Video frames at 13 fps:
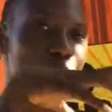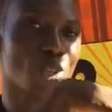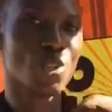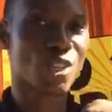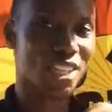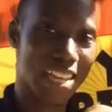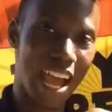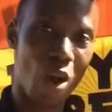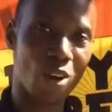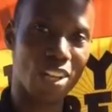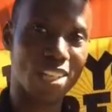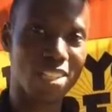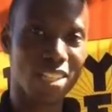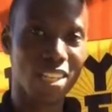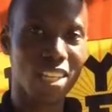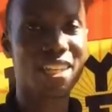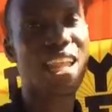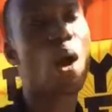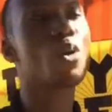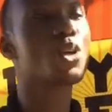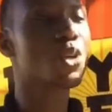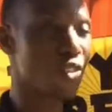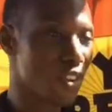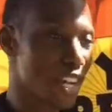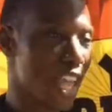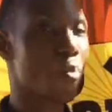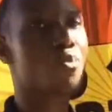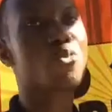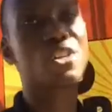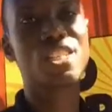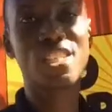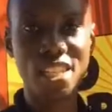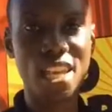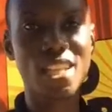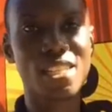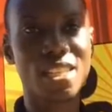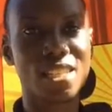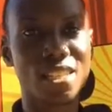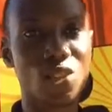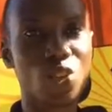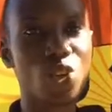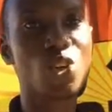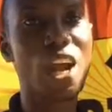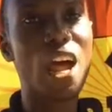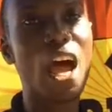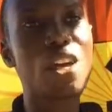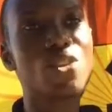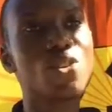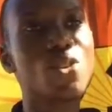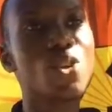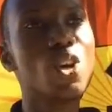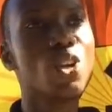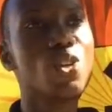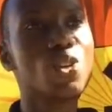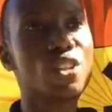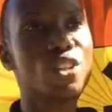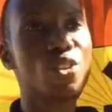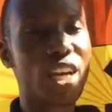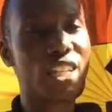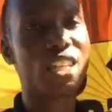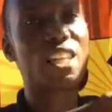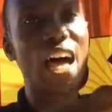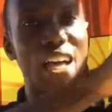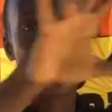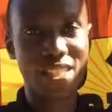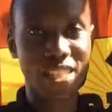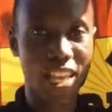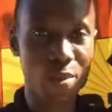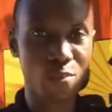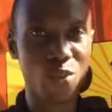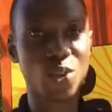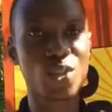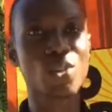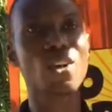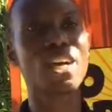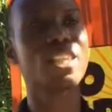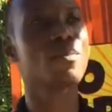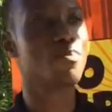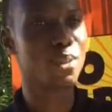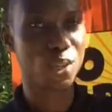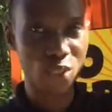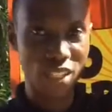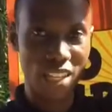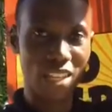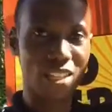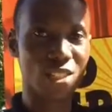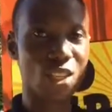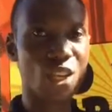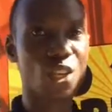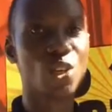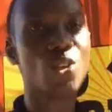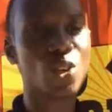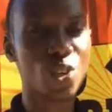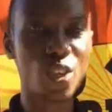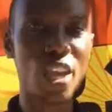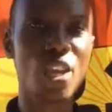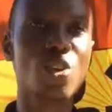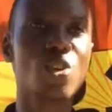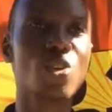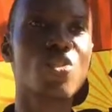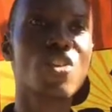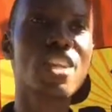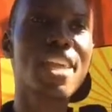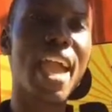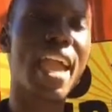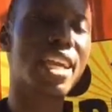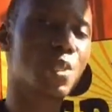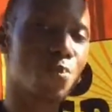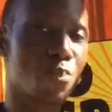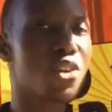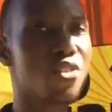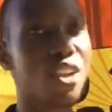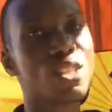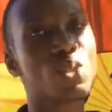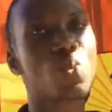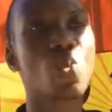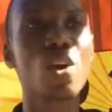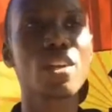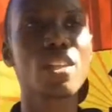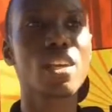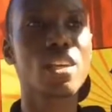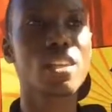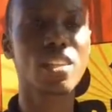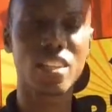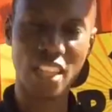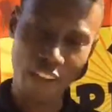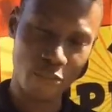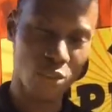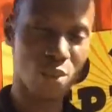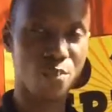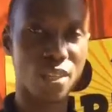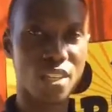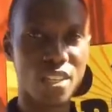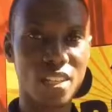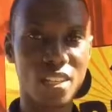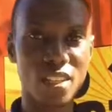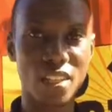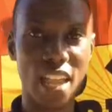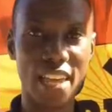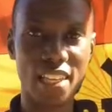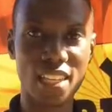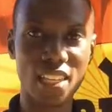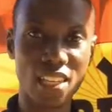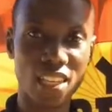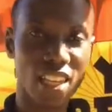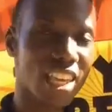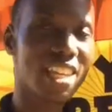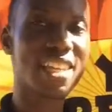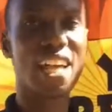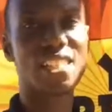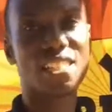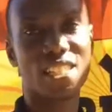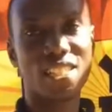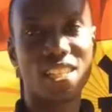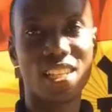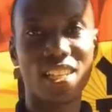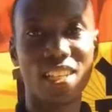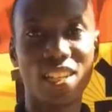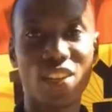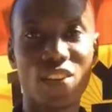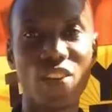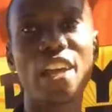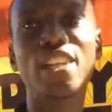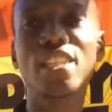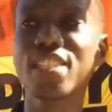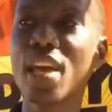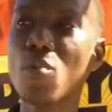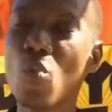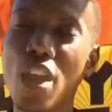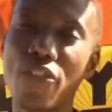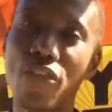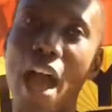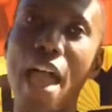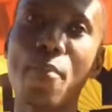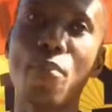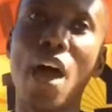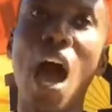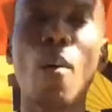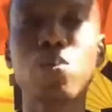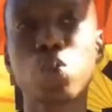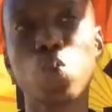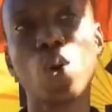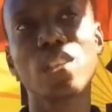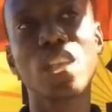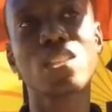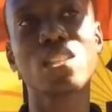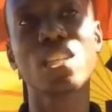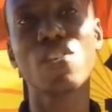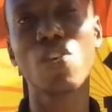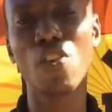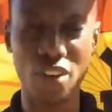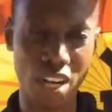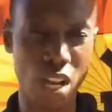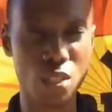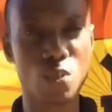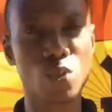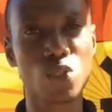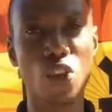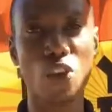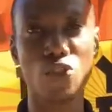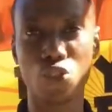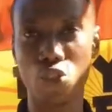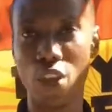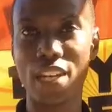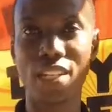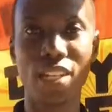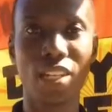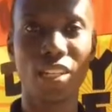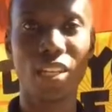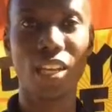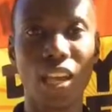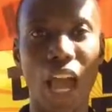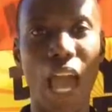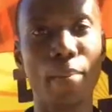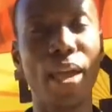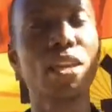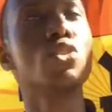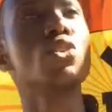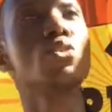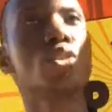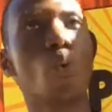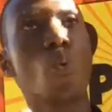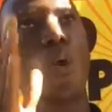with you looking down on it. That way you could really appreciate it. You could look at the landscape, you could look at the buildings, you could really experience what life would be like in that city. Right? In the same way, if I perhaps wanted to give off an atmosphere of dread, I might use the